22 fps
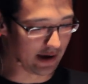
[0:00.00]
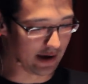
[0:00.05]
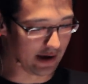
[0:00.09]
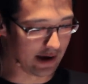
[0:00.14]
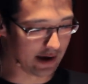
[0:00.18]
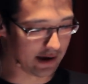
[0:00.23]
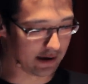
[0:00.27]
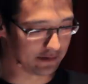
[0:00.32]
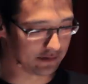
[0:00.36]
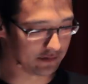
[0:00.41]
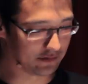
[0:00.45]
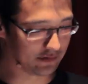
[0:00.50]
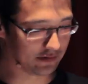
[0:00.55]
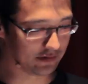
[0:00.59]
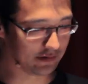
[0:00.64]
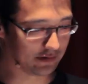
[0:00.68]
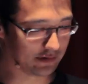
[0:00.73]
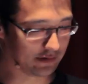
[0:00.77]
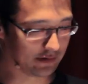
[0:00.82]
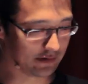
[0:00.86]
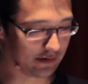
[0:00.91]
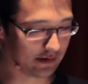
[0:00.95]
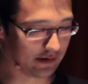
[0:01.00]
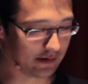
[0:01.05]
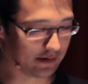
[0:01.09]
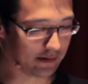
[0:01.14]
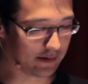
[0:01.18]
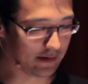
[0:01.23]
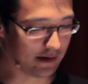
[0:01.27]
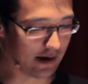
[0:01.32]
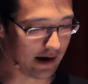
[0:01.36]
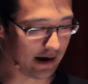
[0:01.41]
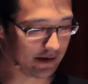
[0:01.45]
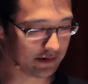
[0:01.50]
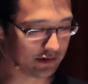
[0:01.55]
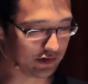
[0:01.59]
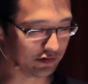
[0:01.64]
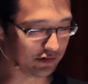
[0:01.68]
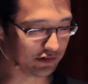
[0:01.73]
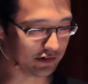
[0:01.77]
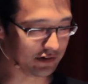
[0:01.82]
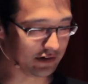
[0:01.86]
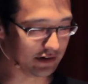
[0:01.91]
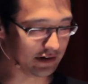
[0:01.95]
and uh, I
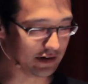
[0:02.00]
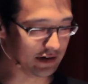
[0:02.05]
just,